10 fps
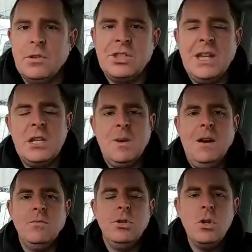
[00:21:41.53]
will send you
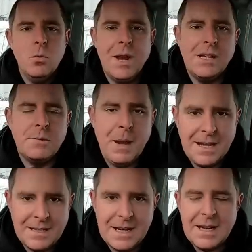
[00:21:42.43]
out new wings
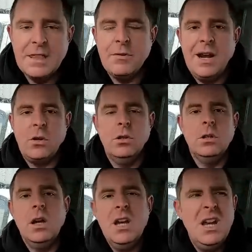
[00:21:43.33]
painted in the right
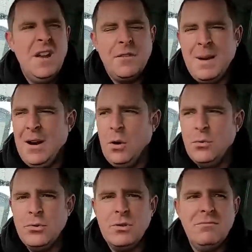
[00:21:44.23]
colour for about
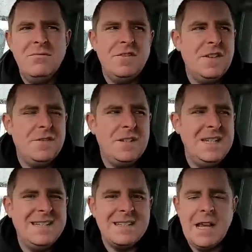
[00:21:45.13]

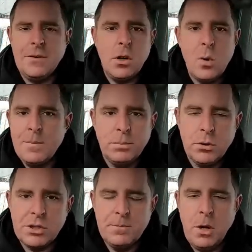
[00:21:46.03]
157 quid
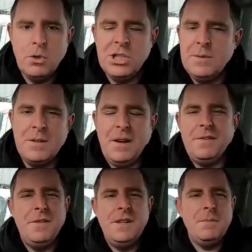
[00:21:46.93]
plus the postage. I think about
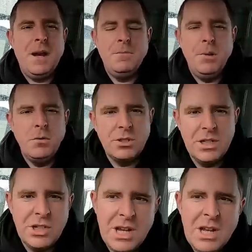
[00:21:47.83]
£15
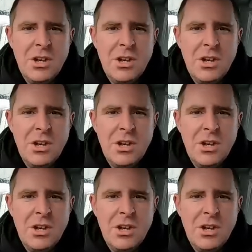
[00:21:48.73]
postage.